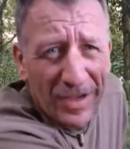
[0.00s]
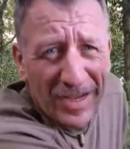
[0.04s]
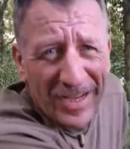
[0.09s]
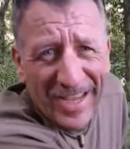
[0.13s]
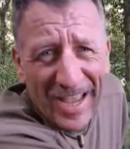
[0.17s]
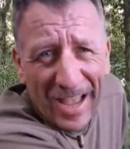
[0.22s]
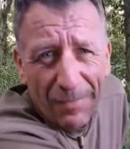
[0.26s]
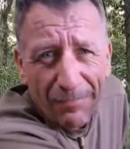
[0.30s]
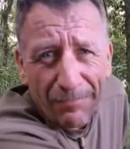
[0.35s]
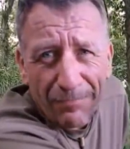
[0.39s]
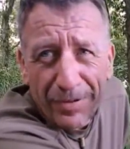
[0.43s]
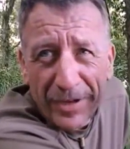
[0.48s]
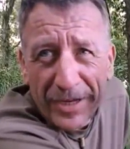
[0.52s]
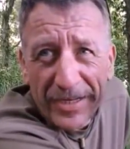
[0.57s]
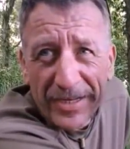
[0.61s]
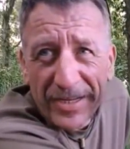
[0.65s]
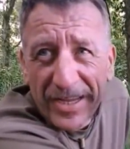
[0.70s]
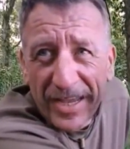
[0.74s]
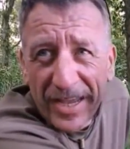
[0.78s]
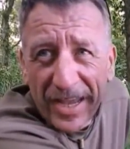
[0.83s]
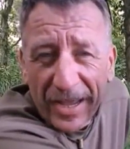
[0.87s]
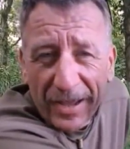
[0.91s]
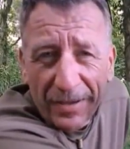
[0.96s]
My
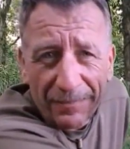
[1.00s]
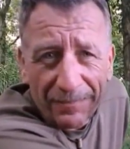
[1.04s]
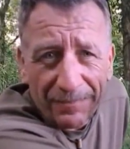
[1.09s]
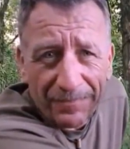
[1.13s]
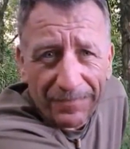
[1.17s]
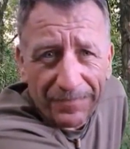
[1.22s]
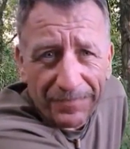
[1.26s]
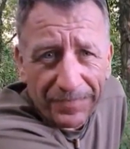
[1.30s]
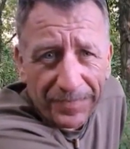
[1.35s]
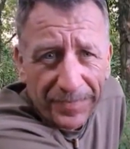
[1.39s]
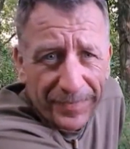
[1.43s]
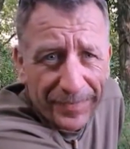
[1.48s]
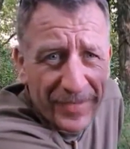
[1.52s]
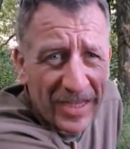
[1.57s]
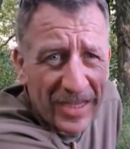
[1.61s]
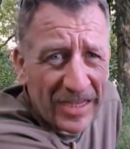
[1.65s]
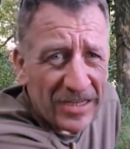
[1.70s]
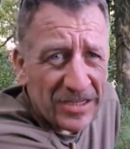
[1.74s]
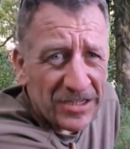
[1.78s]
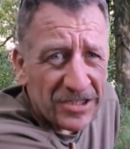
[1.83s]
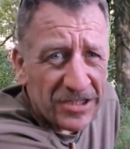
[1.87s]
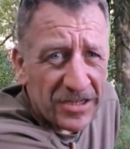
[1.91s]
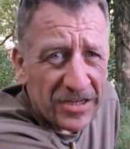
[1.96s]
camping kit,
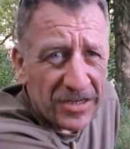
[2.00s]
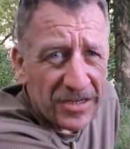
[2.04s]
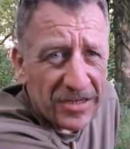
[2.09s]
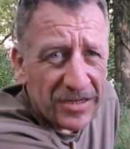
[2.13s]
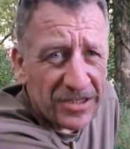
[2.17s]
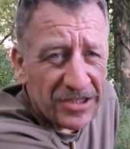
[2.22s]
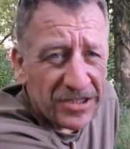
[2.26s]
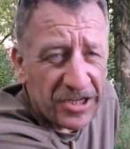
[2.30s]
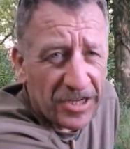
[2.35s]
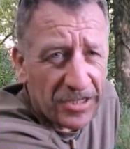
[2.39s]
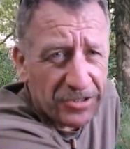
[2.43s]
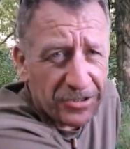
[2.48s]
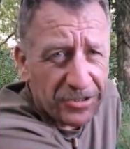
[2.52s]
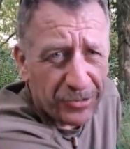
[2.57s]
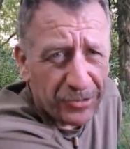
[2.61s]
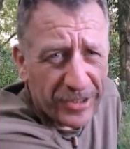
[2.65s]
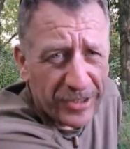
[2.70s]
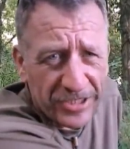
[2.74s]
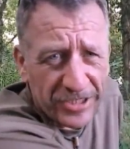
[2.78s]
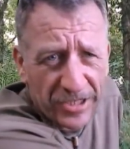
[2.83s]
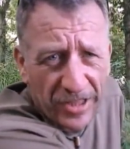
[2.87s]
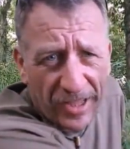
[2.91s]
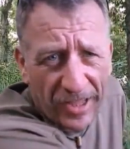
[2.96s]

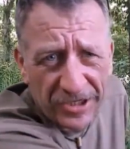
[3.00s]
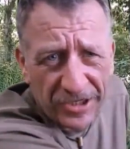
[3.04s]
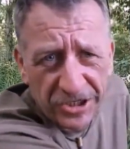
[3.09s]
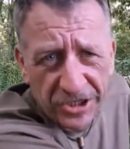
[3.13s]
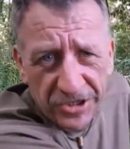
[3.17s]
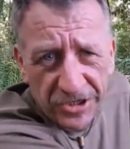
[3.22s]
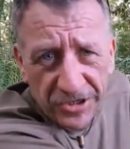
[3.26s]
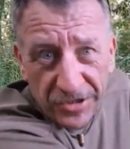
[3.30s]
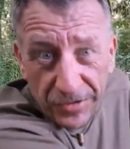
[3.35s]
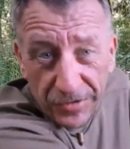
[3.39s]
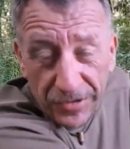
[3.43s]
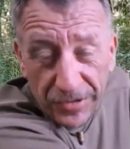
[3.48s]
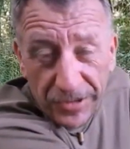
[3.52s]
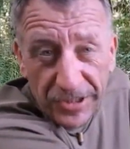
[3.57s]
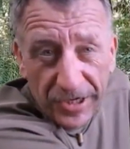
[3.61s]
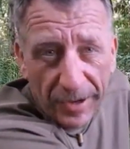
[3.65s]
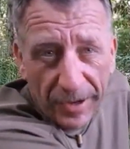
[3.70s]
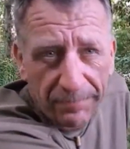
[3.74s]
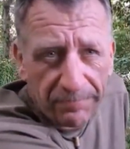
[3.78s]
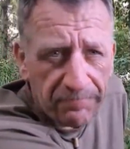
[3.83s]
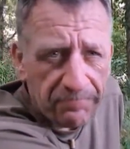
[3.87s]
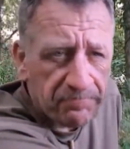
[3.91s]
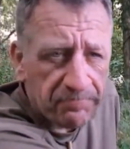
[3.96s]
shelter, insulation, a cook
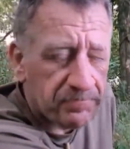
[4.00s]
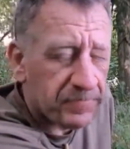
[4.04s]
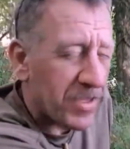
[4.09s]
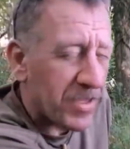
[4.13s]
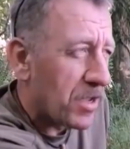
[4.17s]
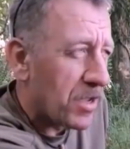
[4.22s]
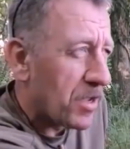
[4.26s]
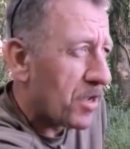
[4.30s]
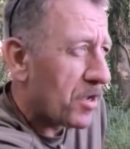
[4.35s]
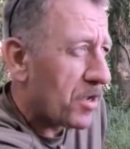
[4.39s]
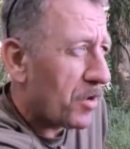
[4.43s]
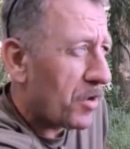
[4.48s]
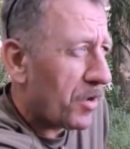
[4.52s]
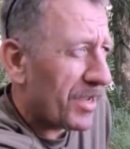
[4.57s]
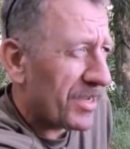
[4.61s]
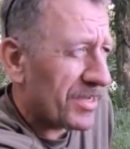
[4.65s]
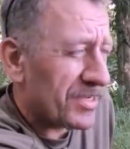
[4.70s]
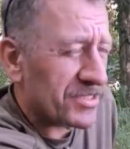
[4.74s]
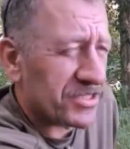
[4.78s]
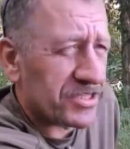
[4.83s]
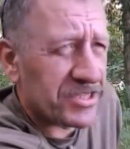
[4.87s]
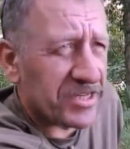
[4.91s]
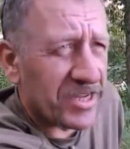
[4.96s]
set.
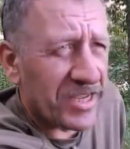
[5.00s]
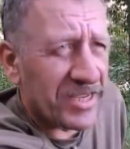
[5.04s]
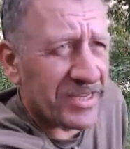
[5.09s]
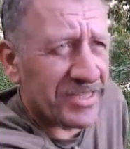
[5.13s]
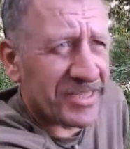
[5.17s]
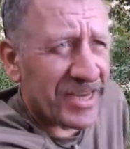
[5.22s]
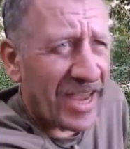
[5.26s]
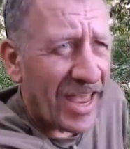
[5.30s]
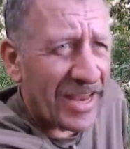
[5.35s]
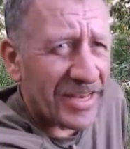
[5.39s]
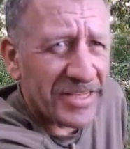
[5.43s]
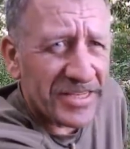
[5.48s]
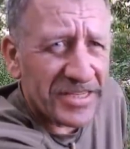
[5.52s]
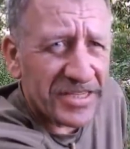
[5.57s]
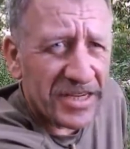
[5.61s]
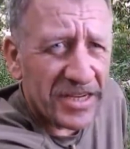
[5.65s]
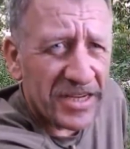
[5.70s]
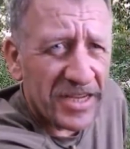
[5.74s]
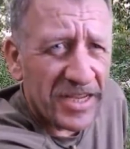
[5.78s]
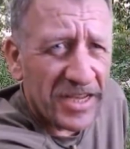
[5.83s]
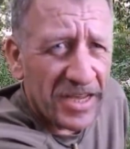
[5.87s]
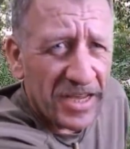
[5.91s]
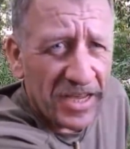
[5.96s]
It's a
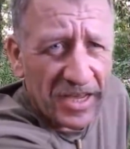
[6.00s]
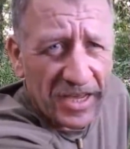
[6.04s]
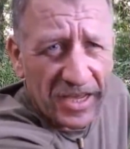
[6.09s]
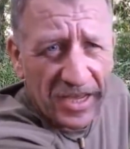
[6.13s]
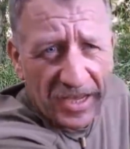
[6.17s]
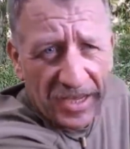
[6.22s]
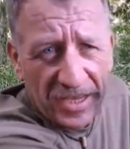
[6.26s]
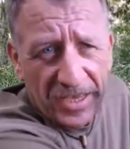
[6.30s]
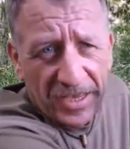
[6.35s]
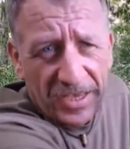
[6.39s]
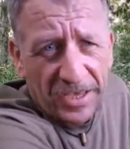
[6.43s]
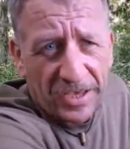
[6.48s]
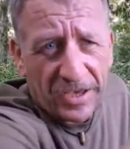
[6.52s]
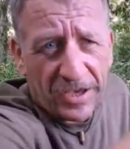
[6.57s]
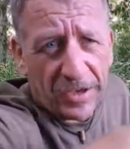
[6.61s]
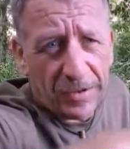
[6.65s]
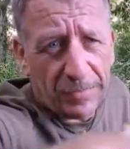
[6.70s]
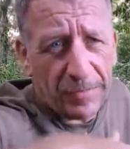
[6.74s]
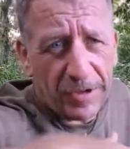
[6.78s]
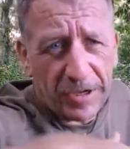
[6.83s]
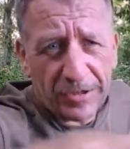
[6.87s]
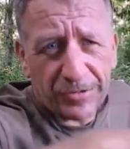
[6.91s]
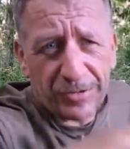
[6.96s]
tent,
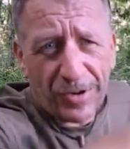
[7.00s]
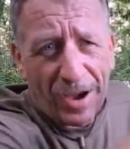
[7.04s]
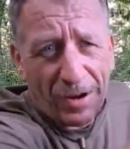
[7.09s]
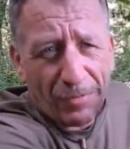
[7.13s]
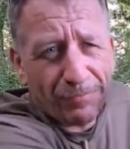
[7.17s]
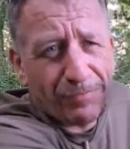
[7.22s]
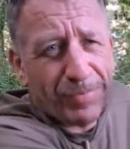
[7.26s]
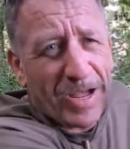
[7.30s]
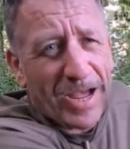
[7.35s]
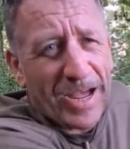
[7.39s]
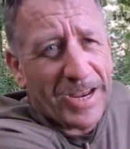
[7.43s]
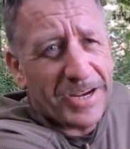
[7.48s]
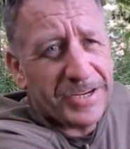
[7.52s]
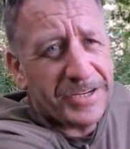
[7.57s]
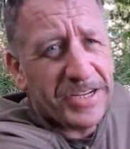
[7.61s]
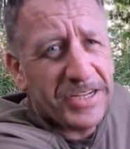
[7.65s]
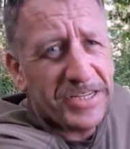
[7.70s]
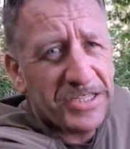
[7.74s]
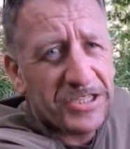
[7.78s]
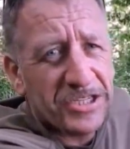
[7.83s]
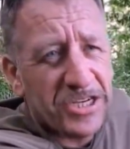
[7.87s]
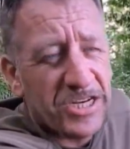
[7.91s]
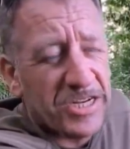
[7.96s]
a ground
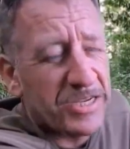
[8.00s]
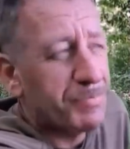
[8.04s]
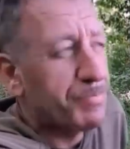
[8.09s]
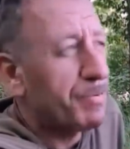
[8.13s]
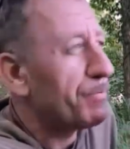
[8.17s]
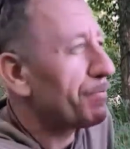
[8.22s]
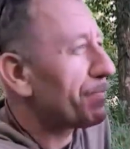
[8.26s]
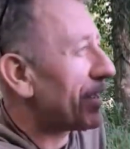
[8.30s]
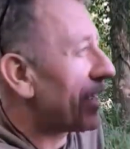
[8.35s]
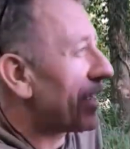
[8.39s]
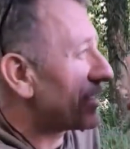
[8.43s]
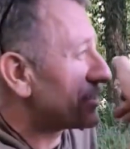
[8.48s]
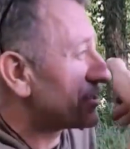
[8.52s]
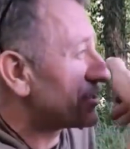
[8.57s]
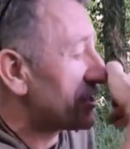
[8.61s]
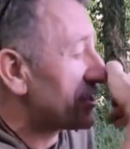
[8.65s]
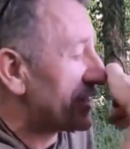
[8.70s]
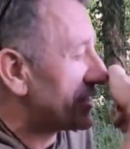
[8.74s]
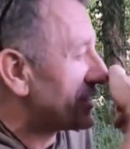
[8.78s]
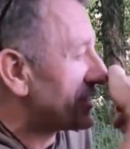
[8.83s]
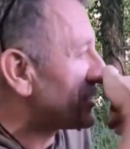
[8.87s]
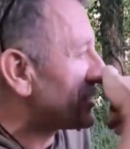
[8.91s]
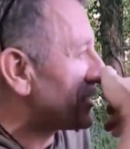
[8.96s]
pad, sleeping bag,
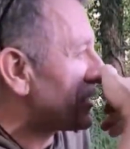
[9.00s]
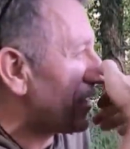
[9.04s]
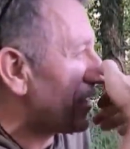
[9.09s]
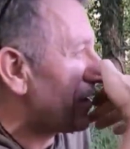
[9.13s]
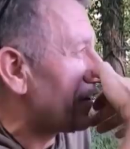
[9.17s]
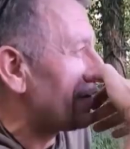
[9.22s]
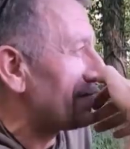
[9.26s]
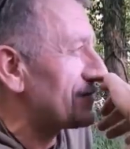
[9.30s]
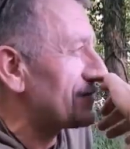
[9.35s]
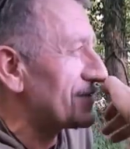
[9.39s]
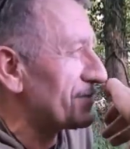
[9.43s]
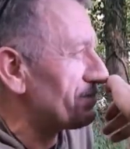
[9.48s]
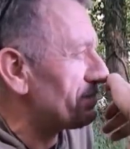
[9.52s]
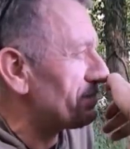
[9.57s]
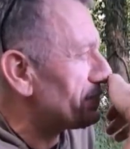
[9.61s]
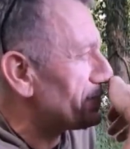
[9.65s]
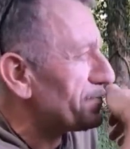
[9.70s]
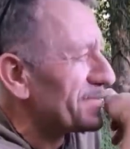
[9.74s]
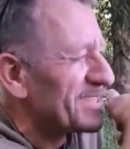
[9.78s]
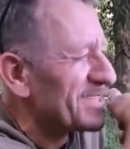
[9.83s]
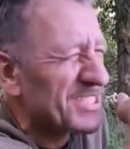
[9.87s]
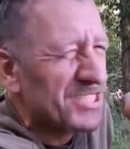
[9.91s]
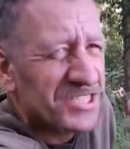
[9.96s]
change of clothes.
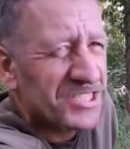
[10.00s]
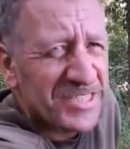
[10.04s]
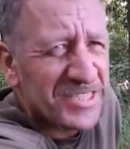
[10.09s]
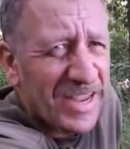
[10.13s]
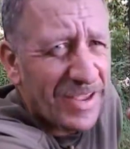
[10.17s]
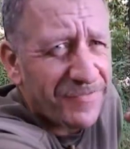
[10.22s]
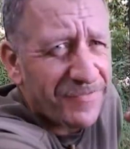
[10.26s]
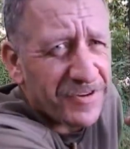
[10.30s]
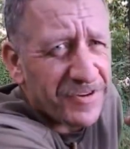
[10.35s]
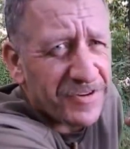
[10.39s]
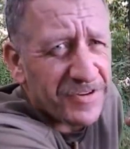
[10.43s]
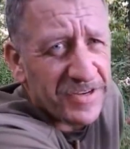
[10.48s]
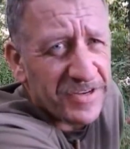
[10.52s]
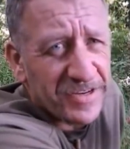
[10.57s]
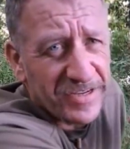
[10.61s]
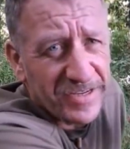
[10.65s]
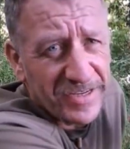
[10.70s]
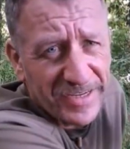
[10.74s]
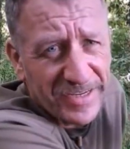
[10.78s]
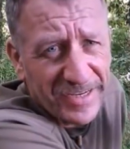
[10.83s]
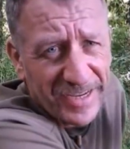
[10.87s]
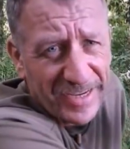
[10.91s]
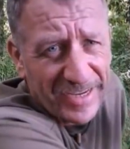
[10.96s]
7
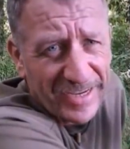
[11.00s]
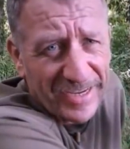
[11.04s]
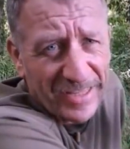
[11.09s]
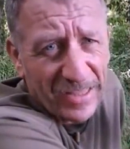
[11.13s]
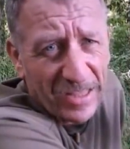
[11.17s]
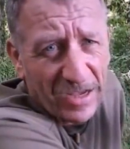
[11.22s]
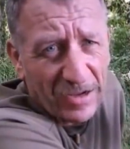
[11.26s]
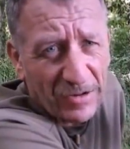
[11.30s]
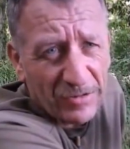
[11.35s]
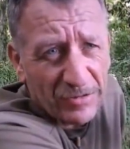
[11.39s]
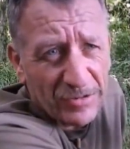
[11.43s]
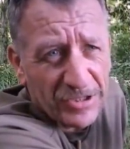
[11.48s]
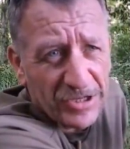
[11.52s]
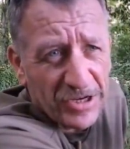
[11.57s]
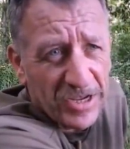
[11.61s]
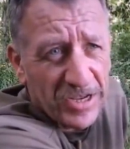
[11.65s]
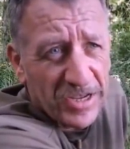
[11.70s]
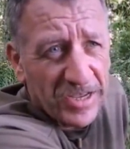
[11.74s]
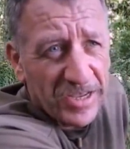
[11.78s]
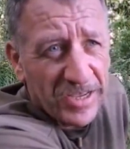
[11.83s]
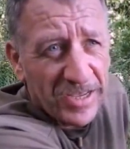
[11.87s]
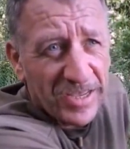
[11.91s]
kilos.